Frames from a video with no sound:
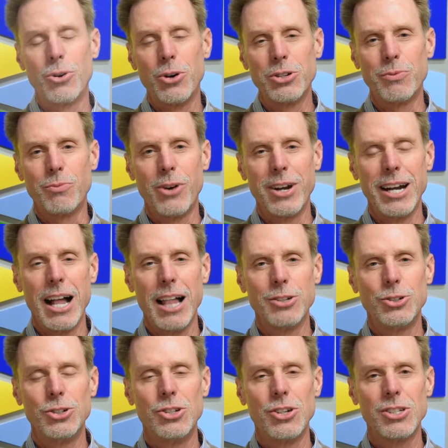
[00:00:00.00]
Horsch from
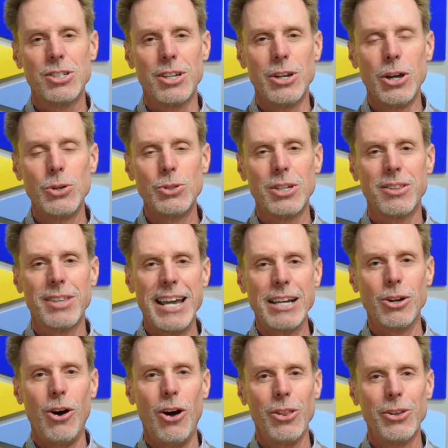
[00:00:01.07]
Radiology. Just a note to
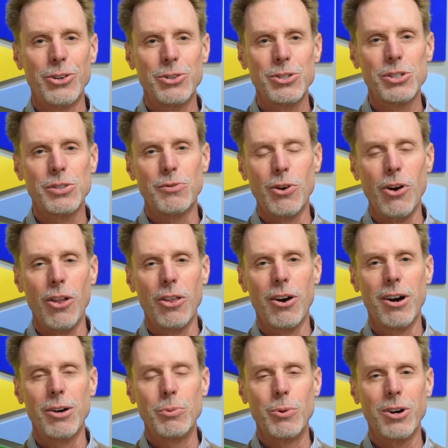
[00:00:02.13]
thank all the nurses for all the
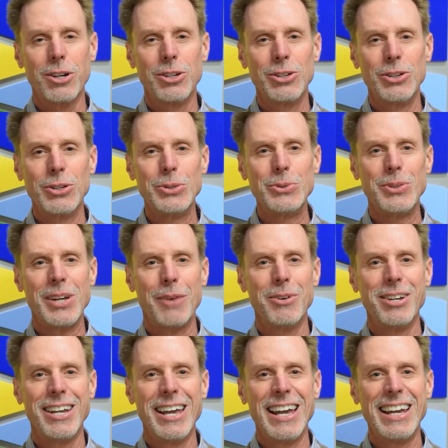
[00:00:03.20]
hard work you do
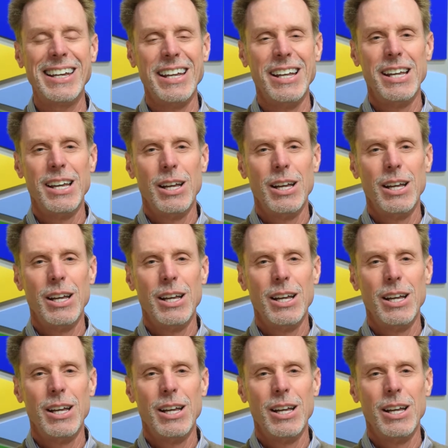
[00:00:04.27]
every day.